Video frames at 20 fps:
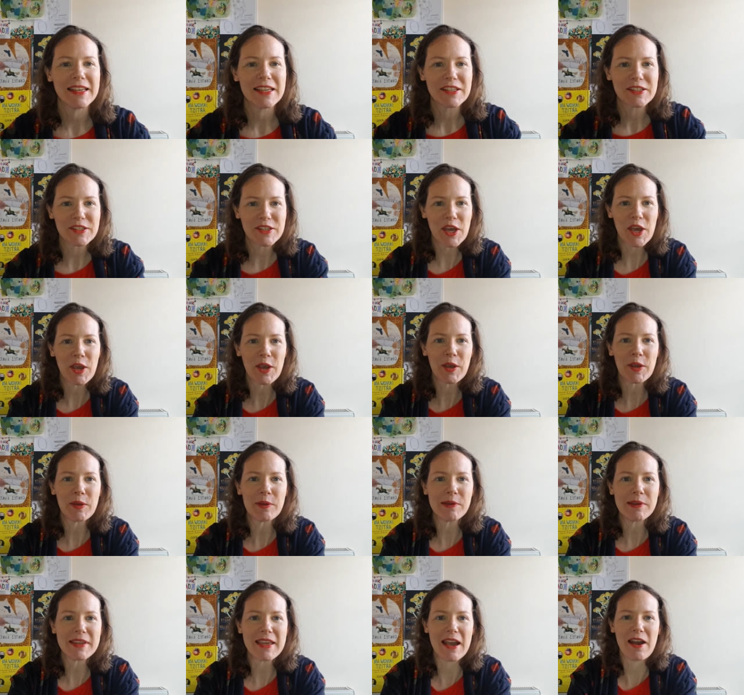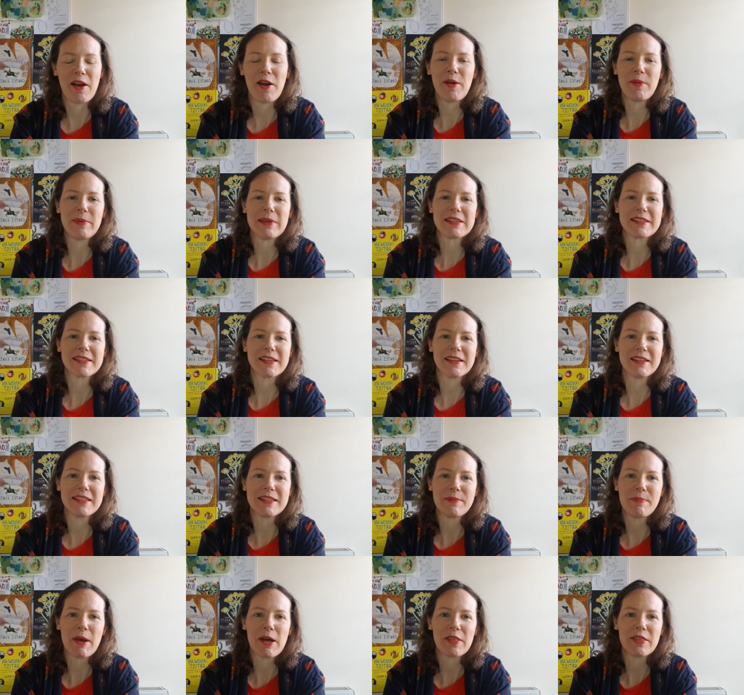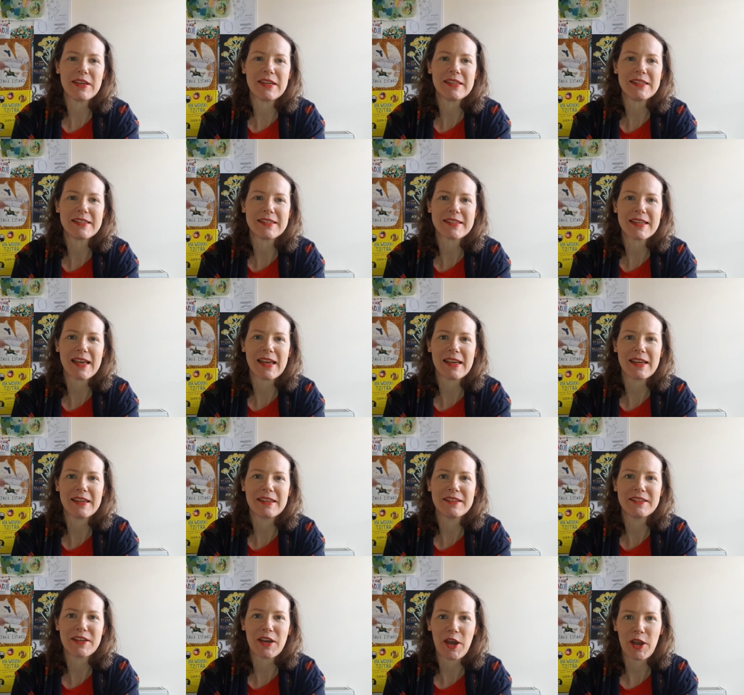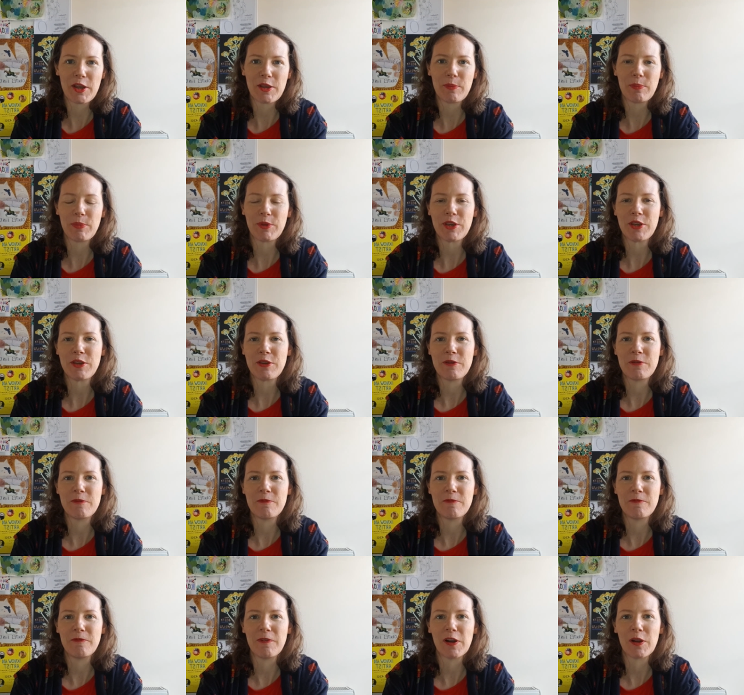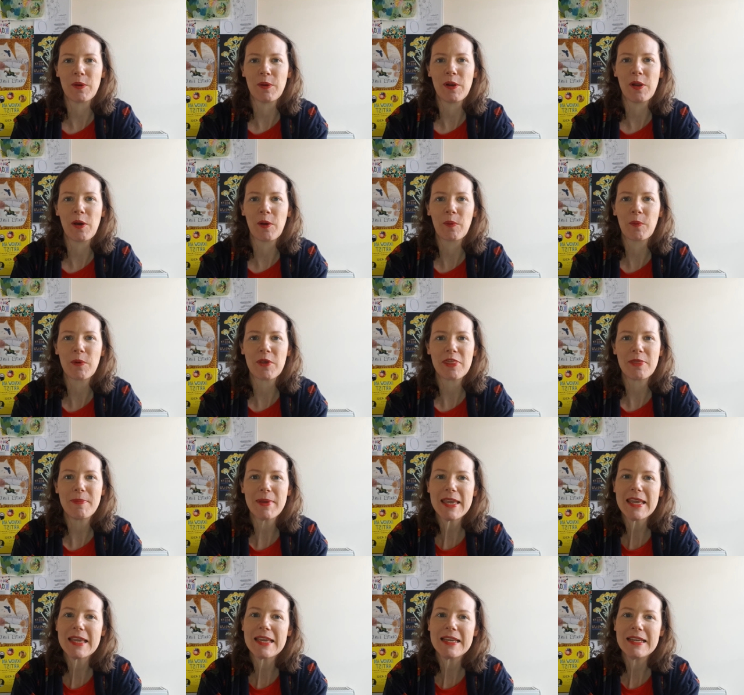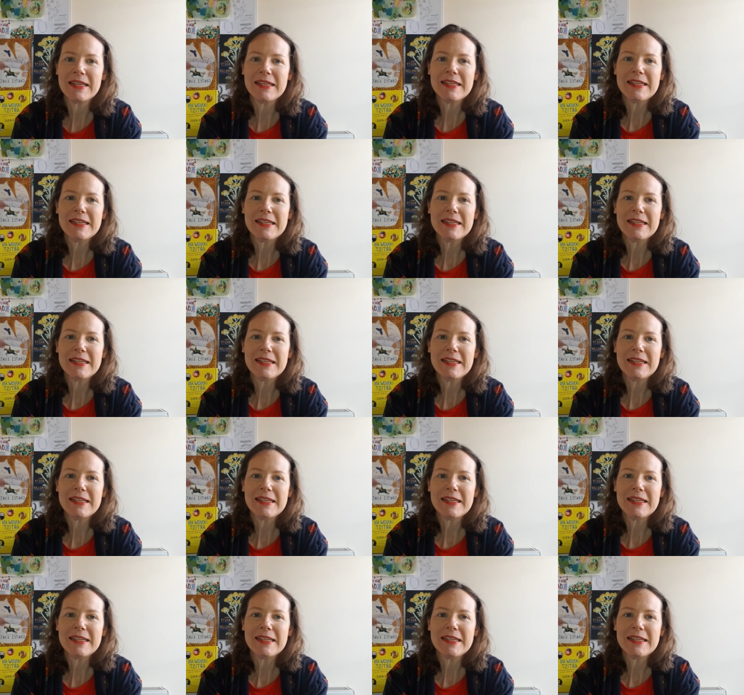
so yeah, I'm excited about this and I hope you follow along with me.